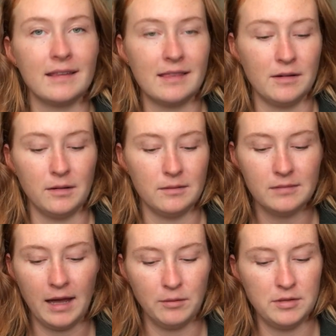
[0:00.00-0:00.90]
Like
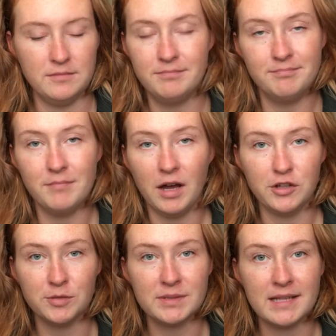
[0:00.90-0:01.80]
I would
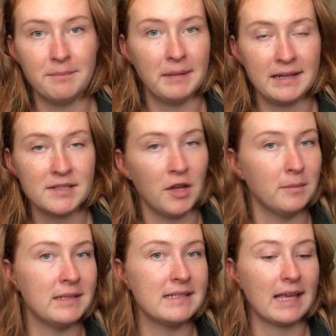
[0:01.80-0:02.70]
100% buy
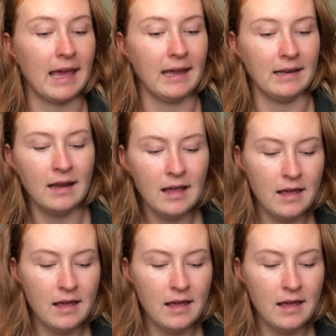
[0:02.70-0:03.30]
Salomon's again.